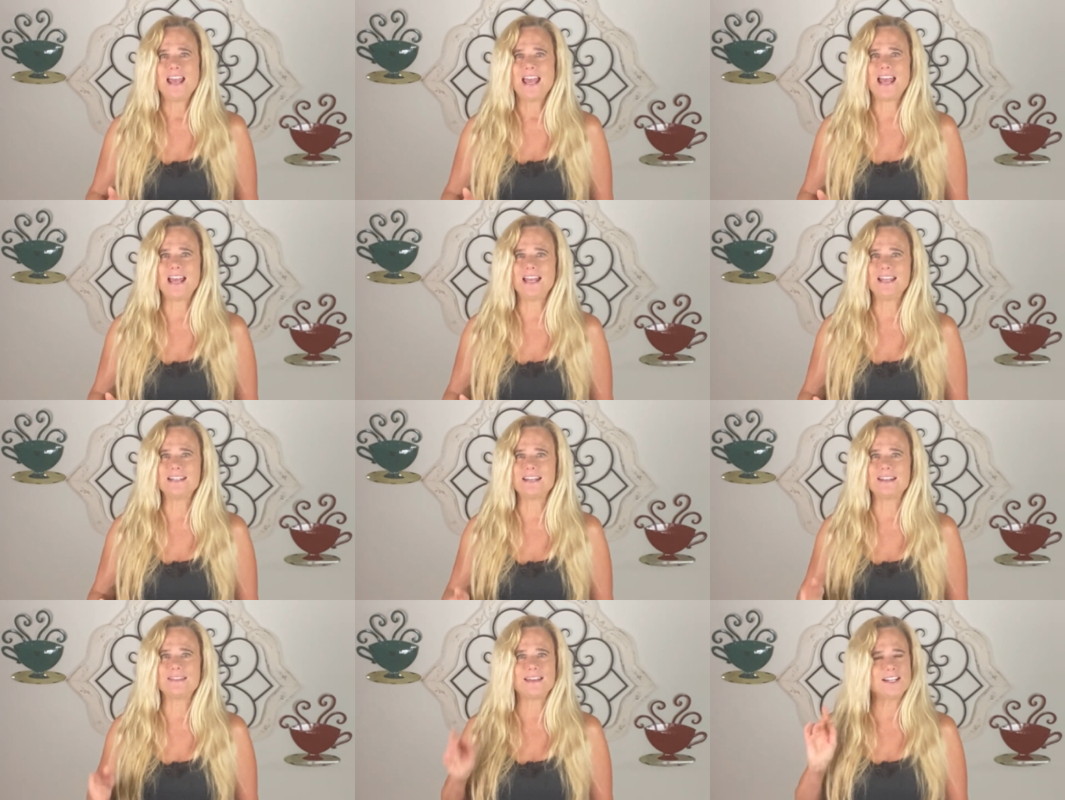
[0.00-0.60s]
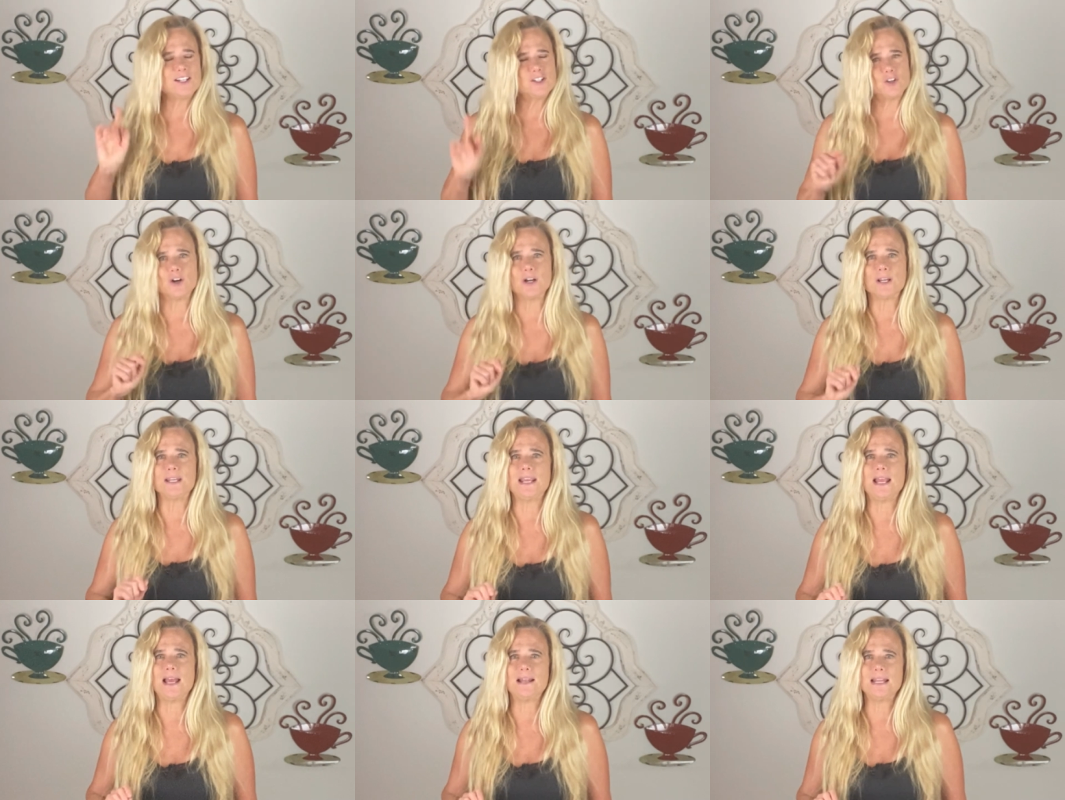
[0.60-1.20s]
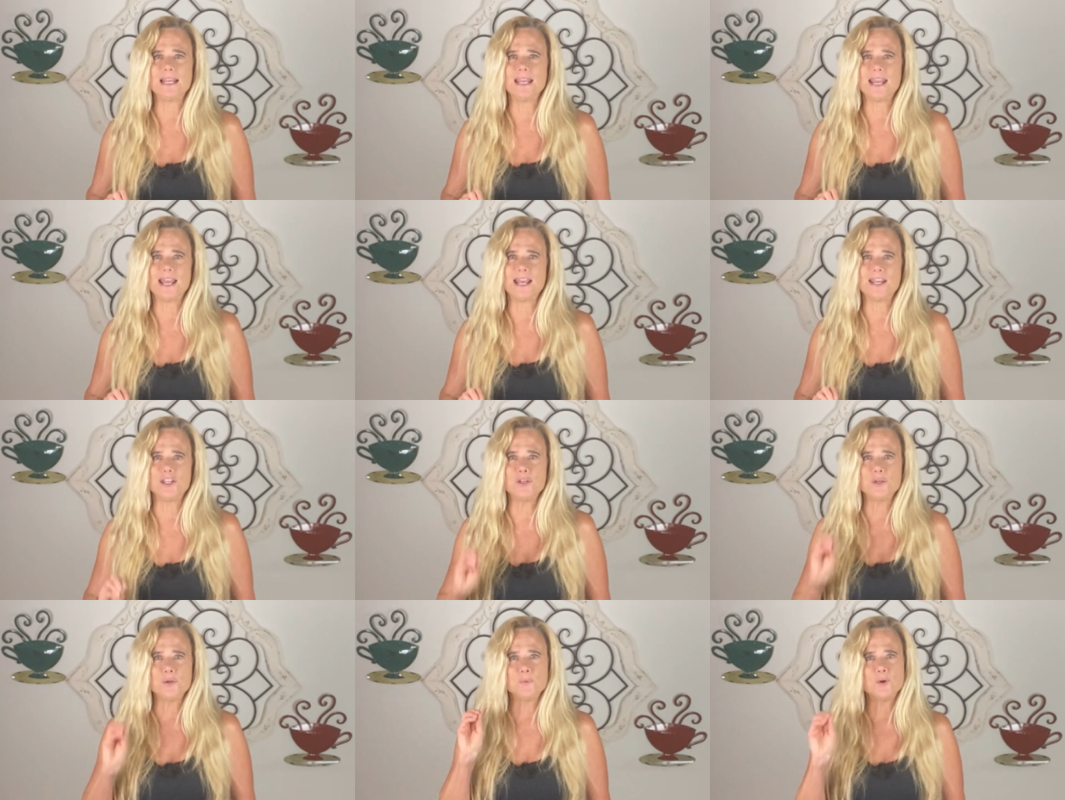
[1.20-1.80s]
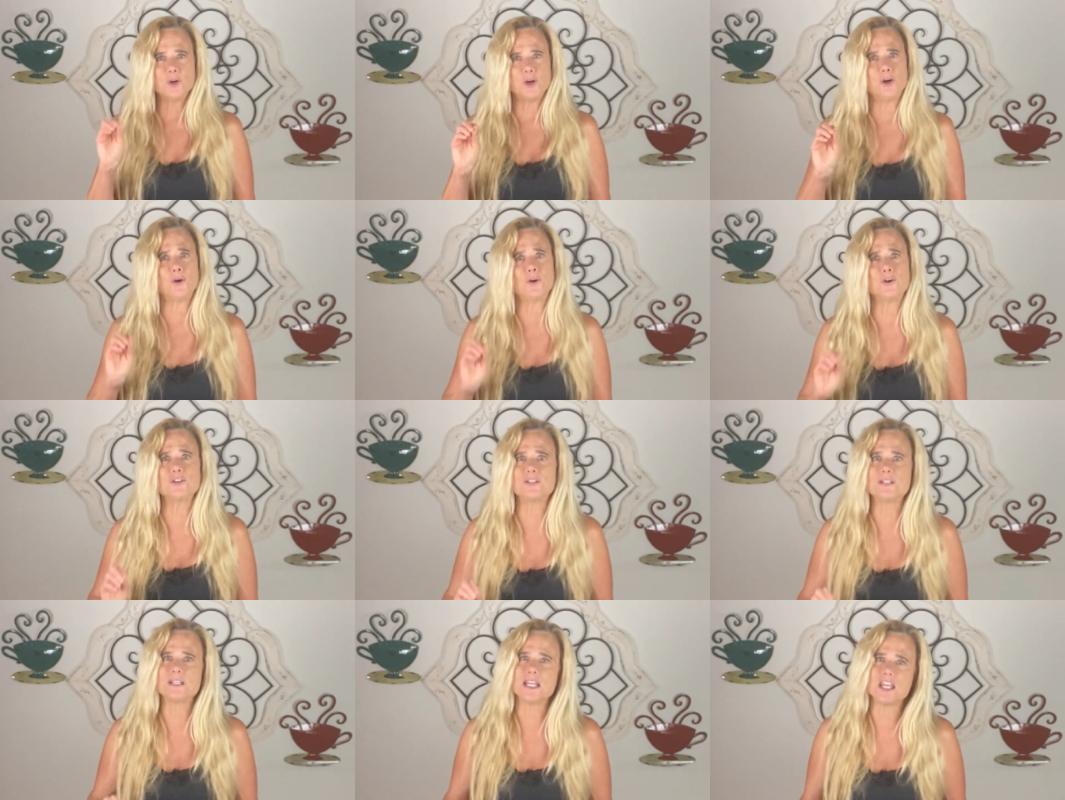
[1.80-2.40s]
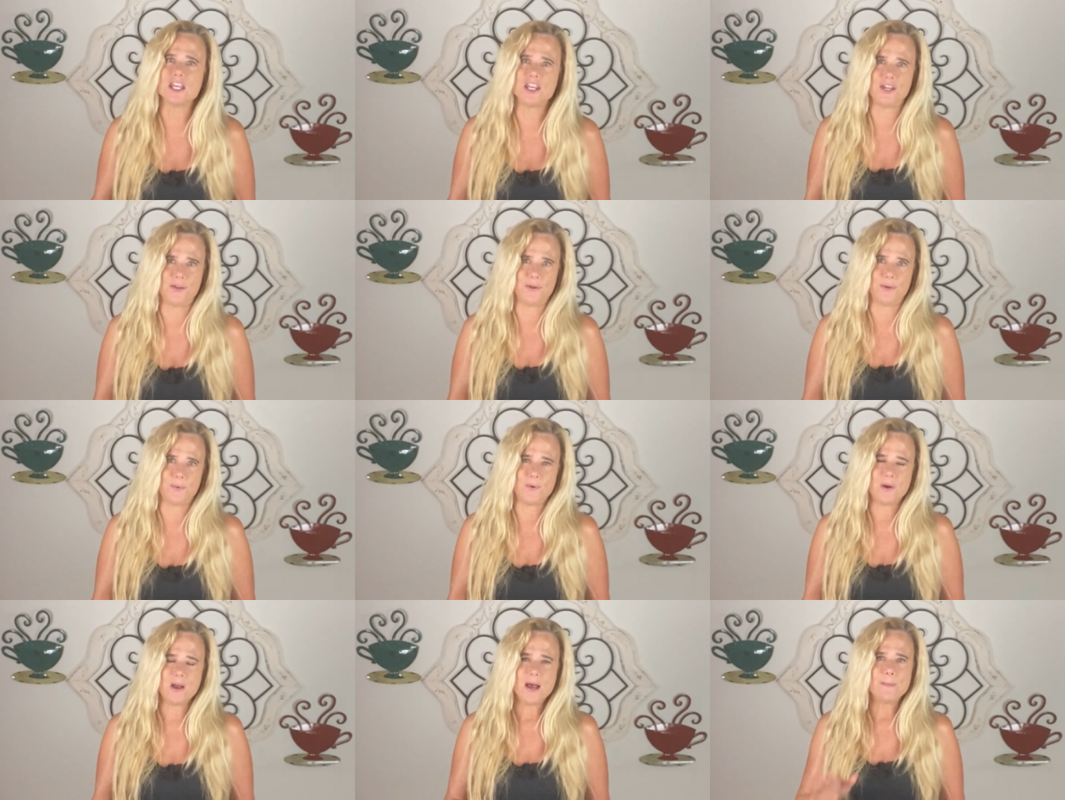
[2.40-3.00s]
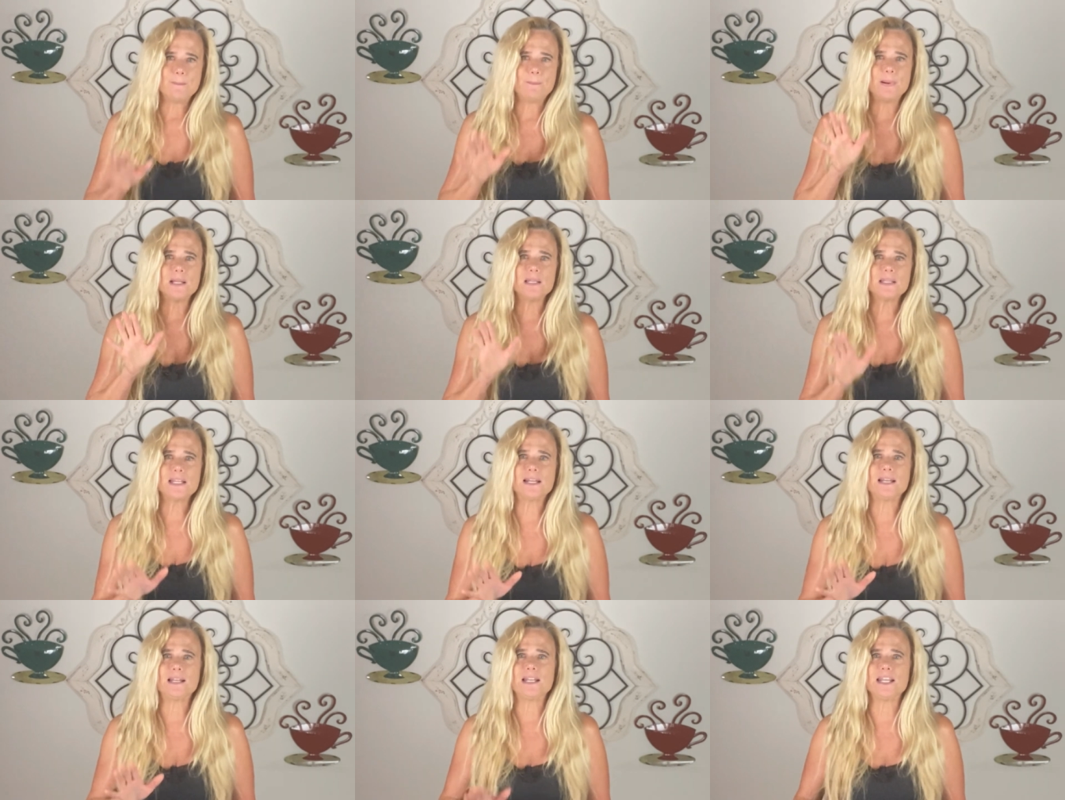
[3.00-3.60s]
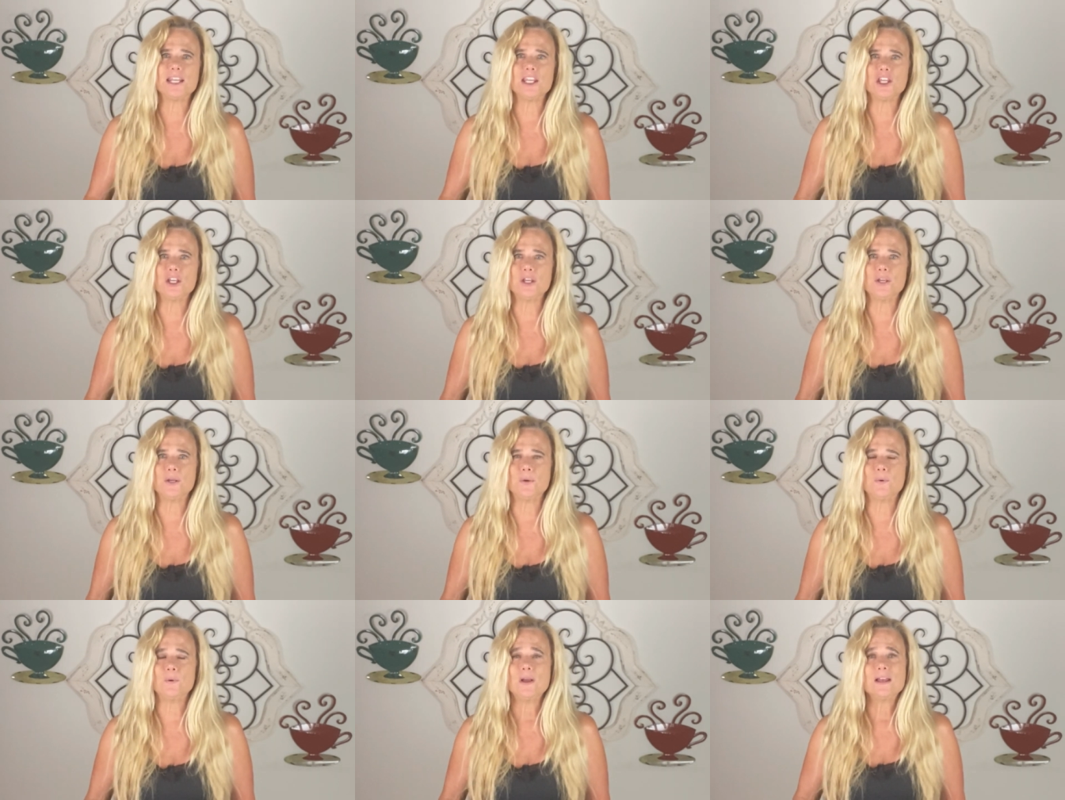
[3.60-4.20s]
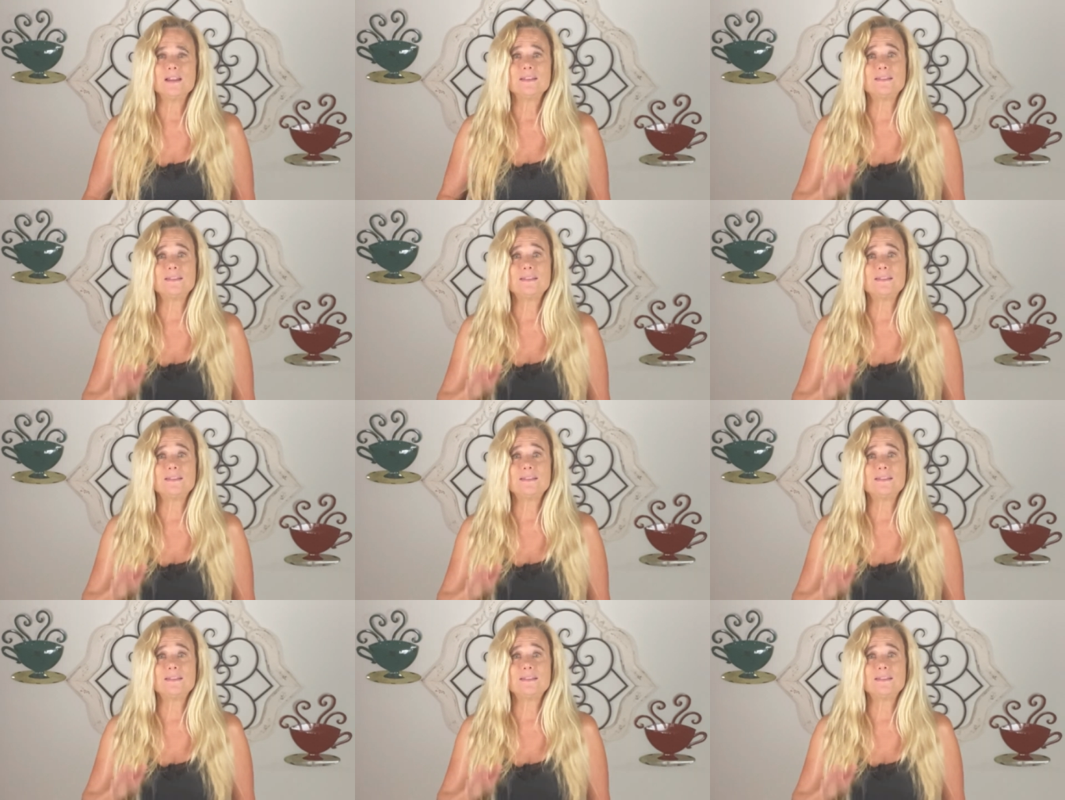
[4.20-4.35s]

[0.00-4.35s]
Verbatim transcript: And they start yelling at you, cursing you, belittling you.